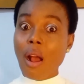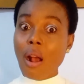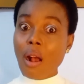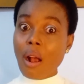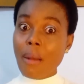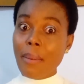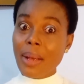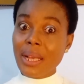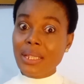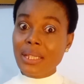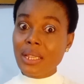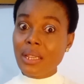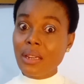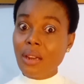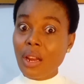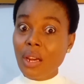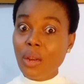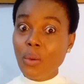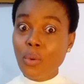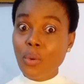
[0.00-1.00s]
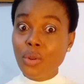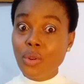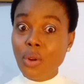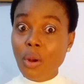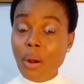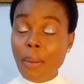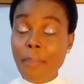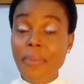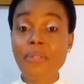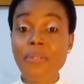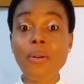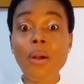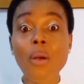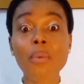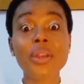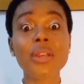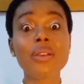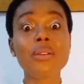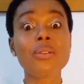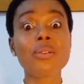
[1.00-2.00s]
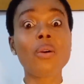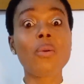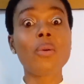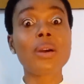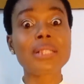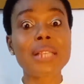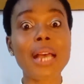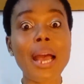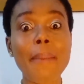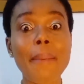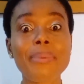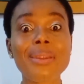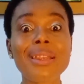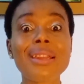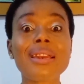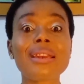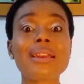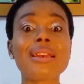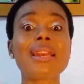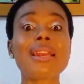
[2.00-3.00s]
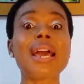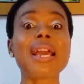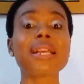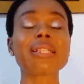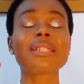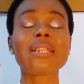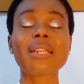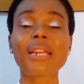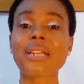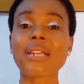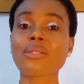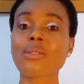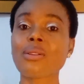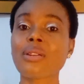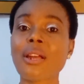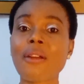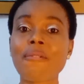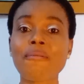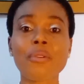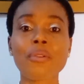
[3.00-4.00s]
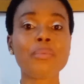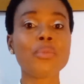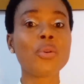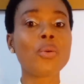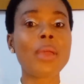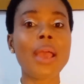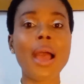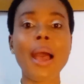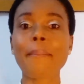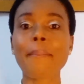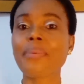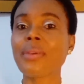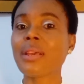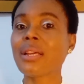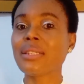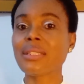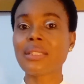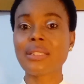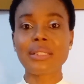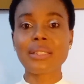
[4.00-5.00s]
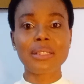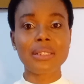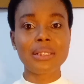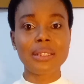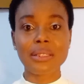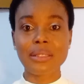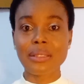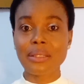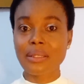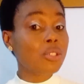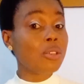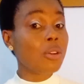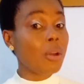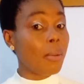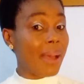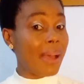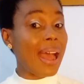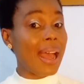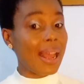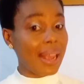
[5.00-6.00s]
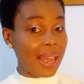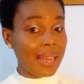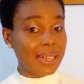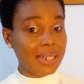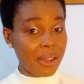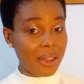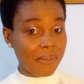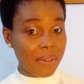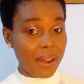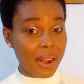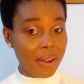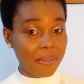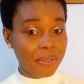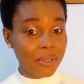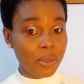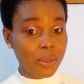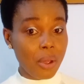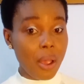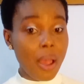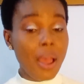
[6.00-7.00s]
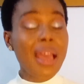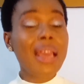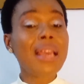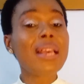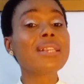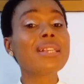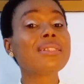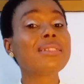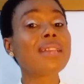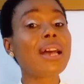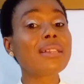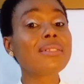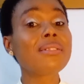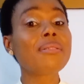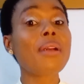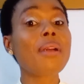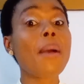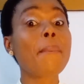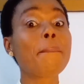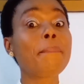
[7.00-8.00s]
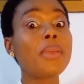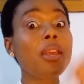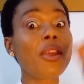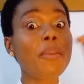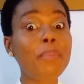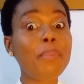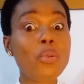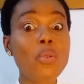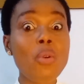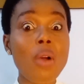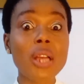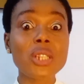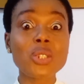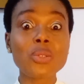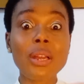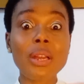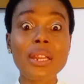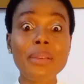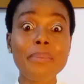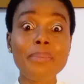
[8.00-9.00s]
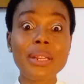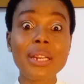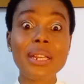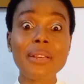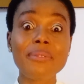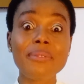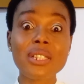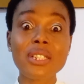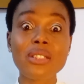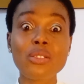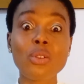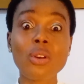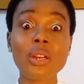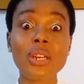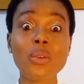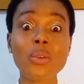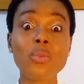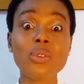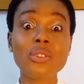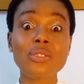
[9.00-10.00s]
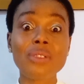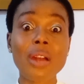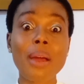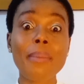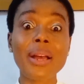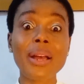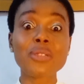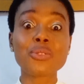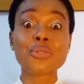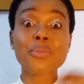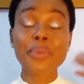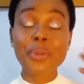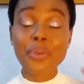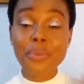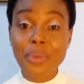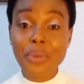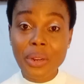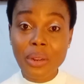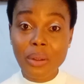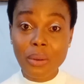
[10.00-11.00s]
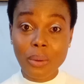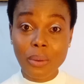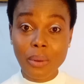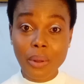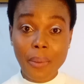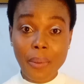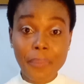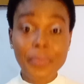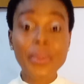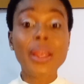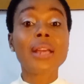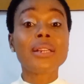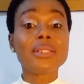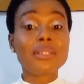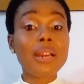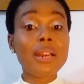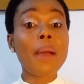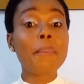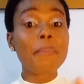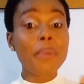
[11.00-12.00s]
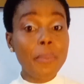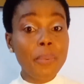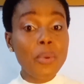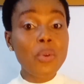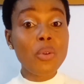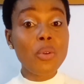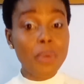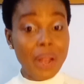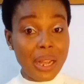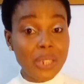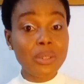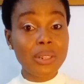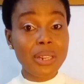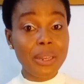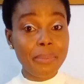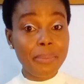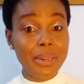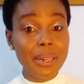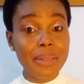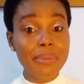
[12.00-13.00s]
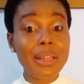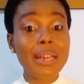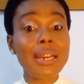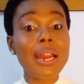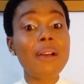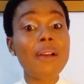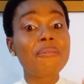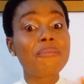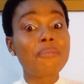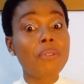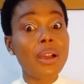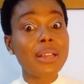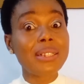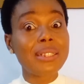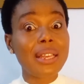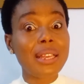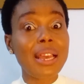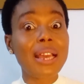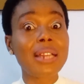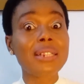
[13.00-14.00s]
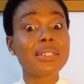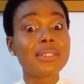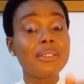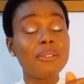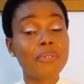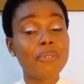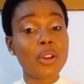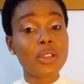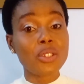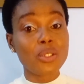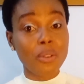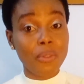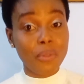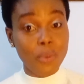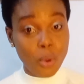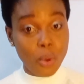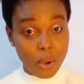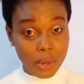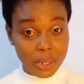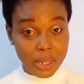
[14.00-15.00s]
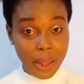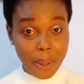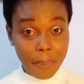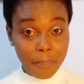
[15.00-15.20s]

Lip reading: Come and see Nollywood though. Before we know what's happening, lightning and thunder from nowhere appeared in the scene. Do you know my anger in that viral video? Is that there are people who actually believe this Nollywood drama to be real. There are people who actually believe that that voice they heard is the voice of God.